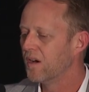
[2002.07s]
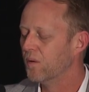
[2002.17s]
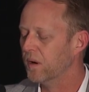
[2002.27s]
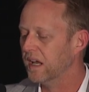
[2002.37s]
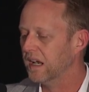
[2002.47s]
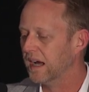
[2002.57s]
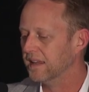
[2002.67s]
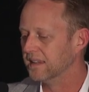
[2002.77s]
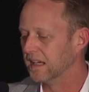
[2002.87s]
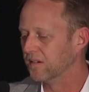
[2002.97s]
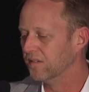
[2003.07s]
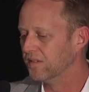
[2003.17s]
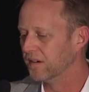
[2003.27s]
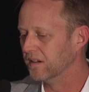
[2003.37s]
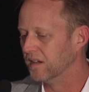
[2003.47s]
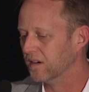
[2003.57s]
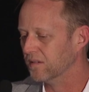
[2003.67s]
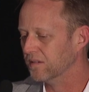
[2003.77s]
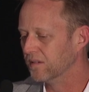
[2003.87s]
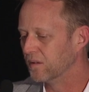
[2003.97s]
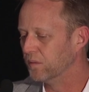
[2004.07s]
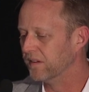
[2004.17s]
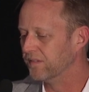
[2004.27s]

when I think you know they